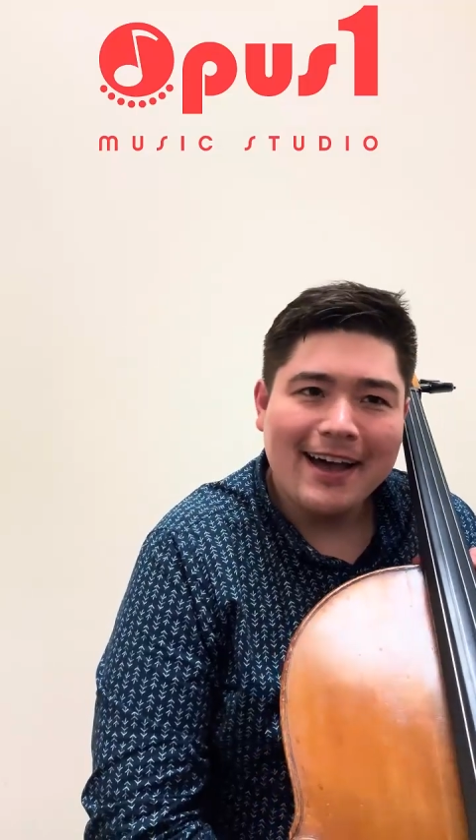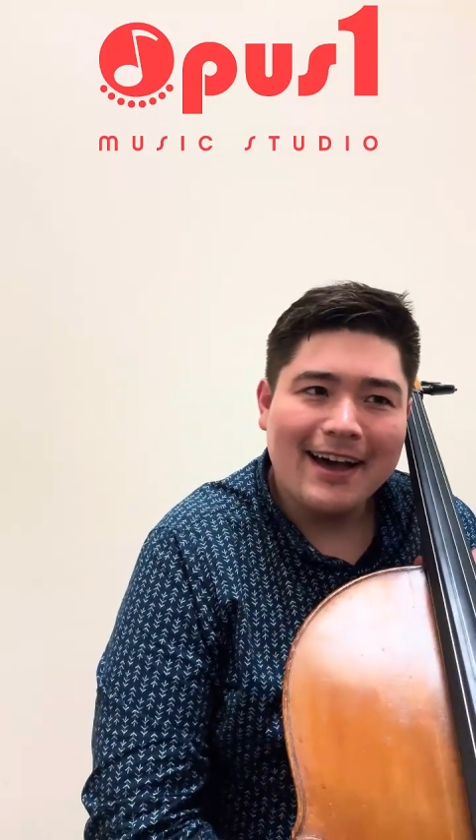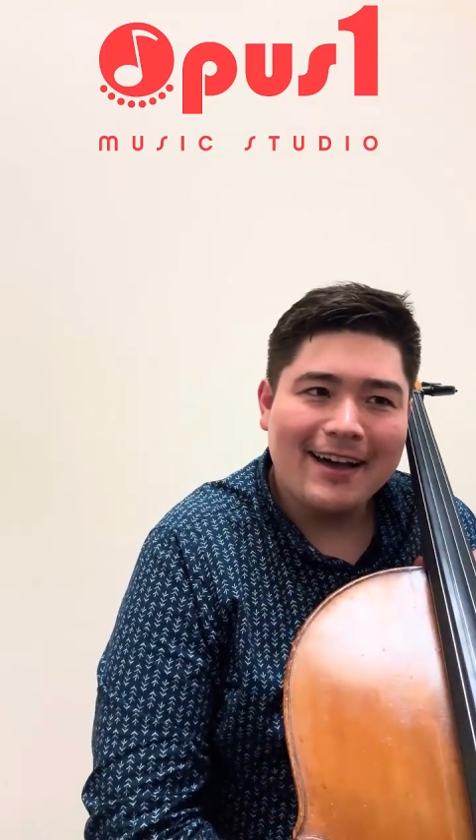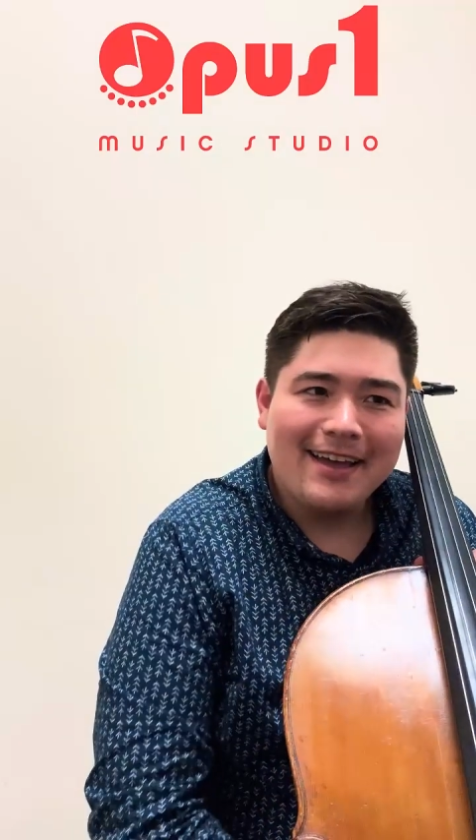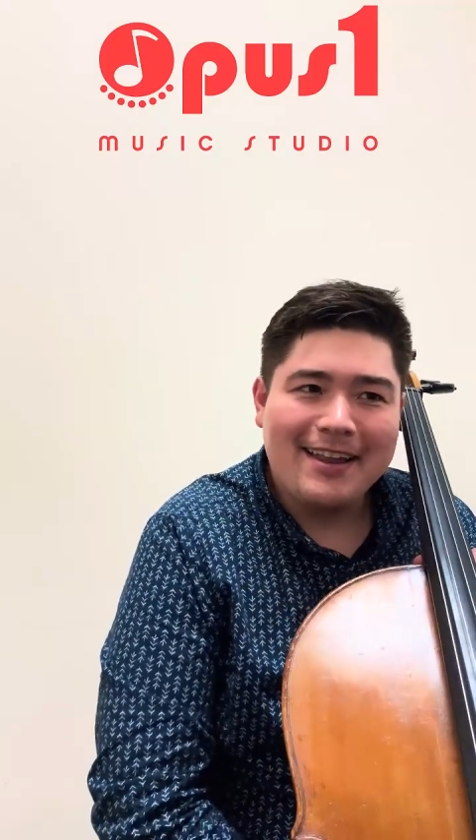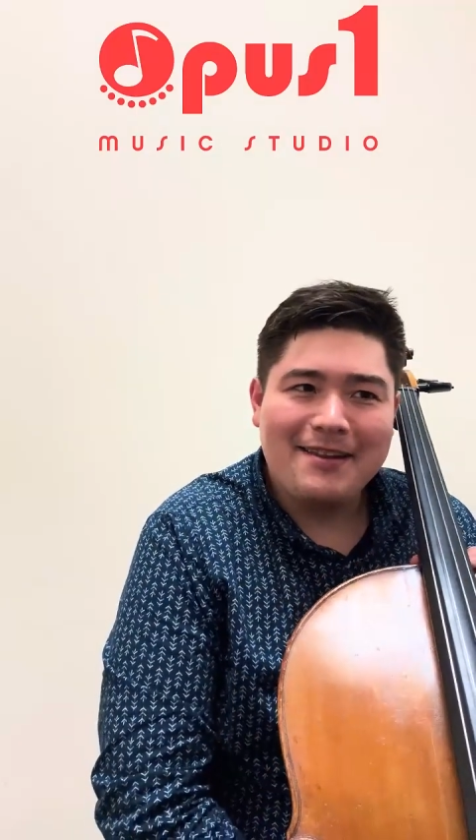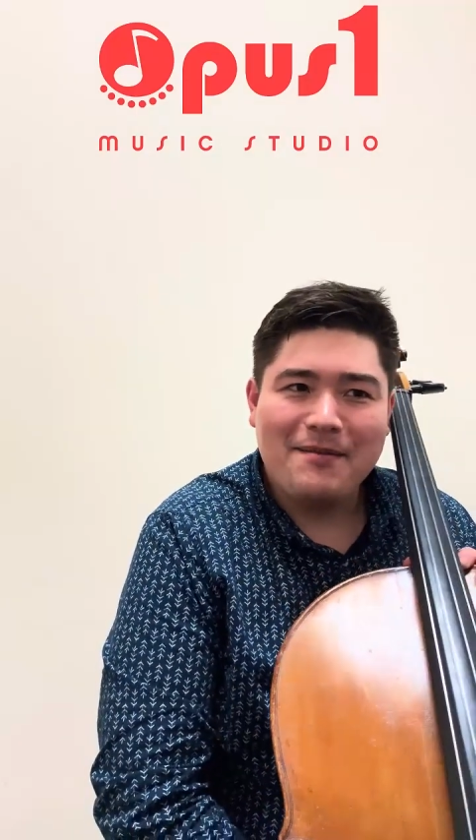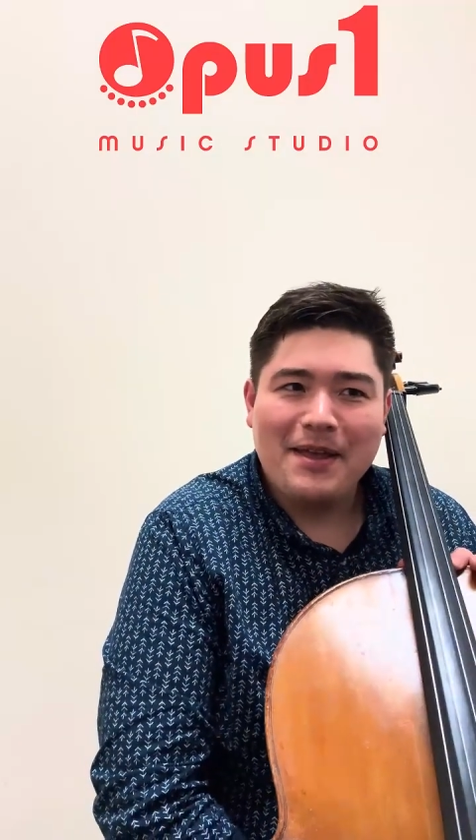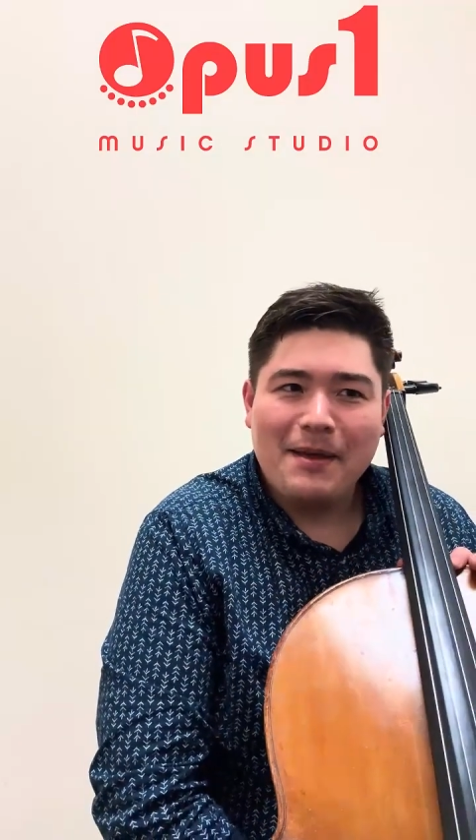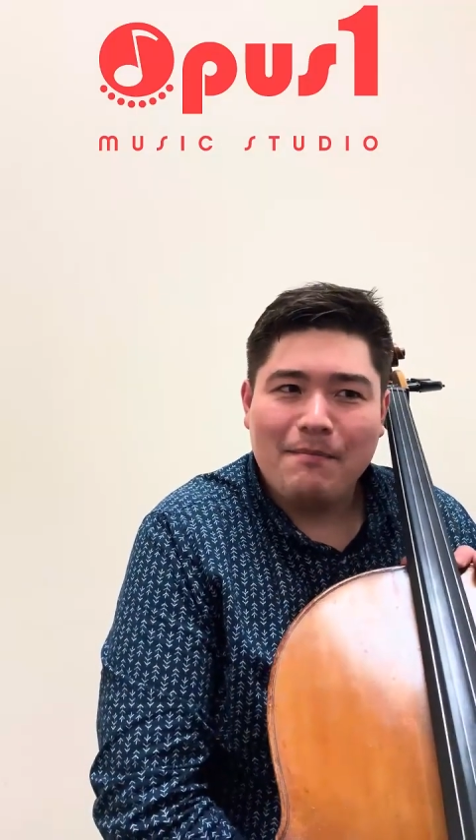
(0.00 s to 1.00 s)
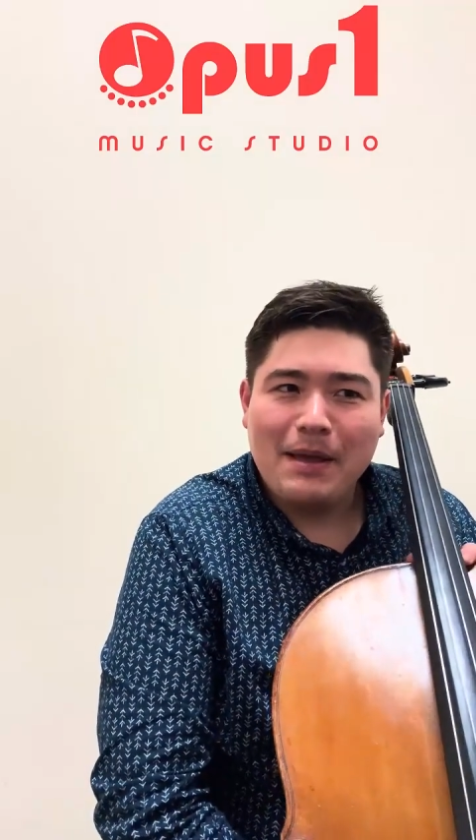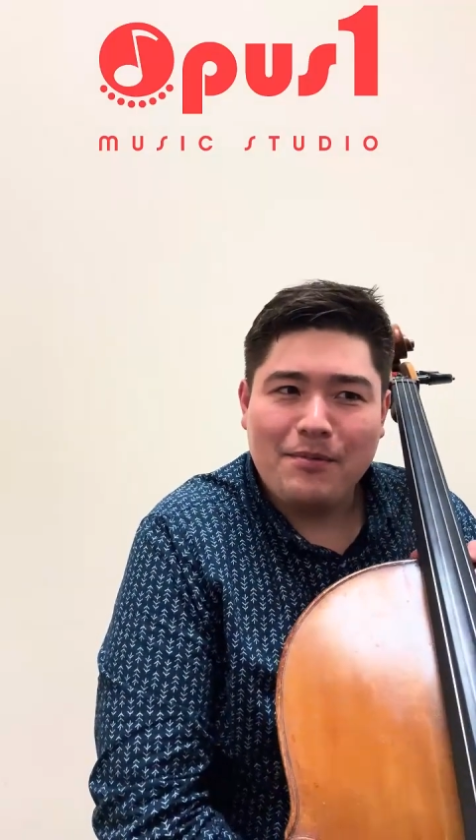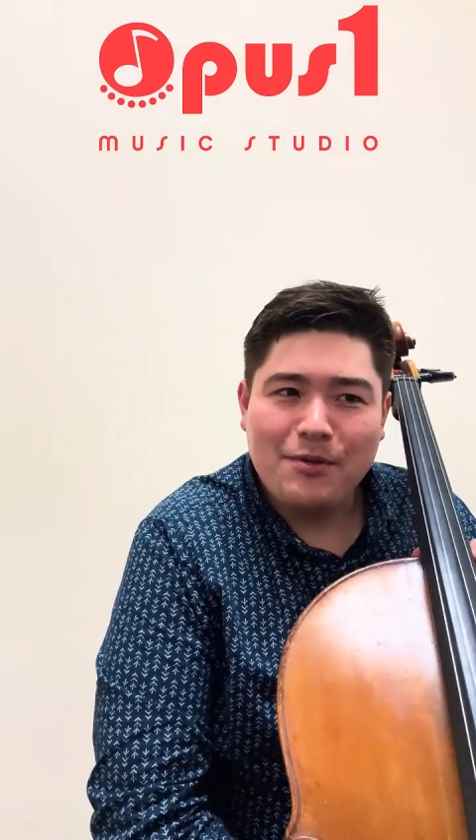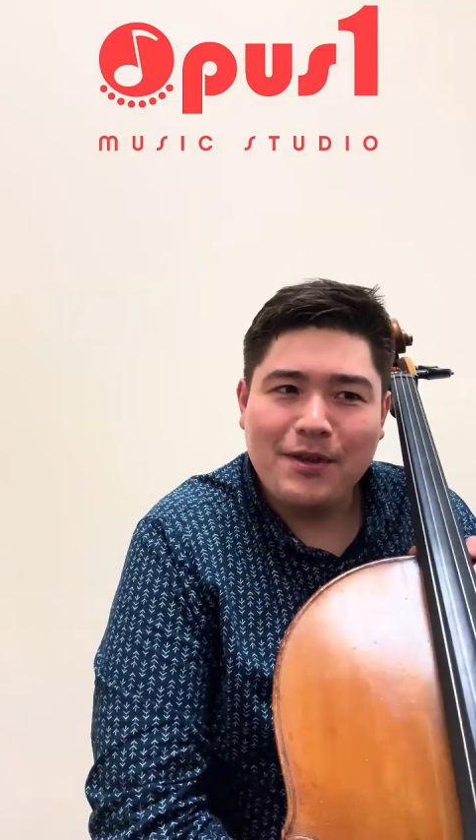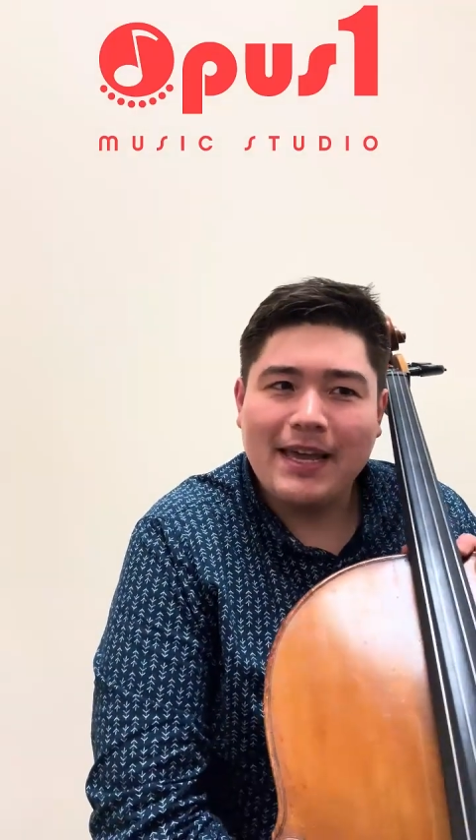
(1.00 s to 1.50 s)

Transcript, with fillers: uh, and maybe you can